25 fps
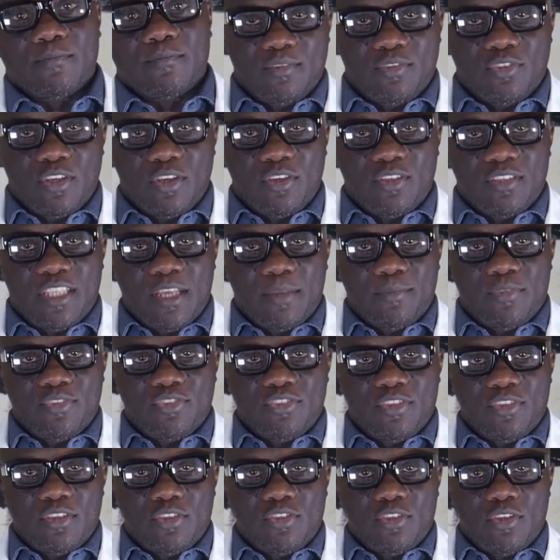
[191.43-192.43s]
Sugar
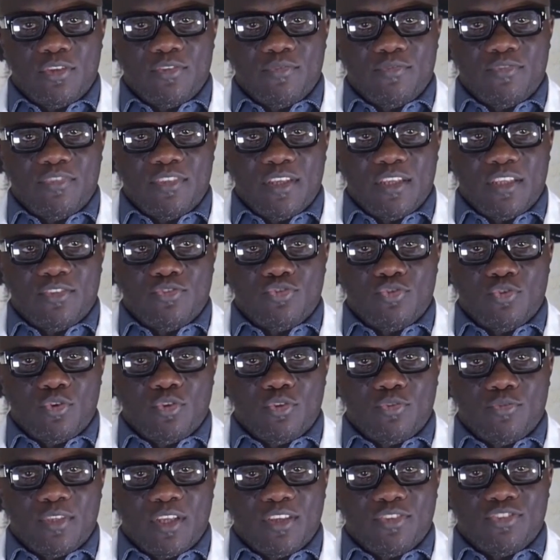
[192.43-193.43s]
damage to the nerves that
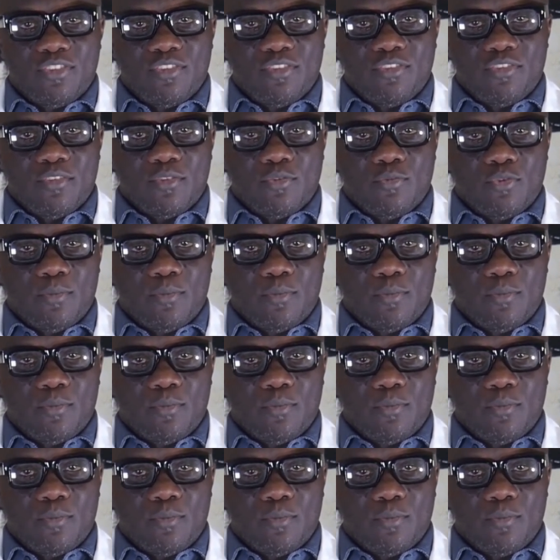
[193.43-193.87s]
control erections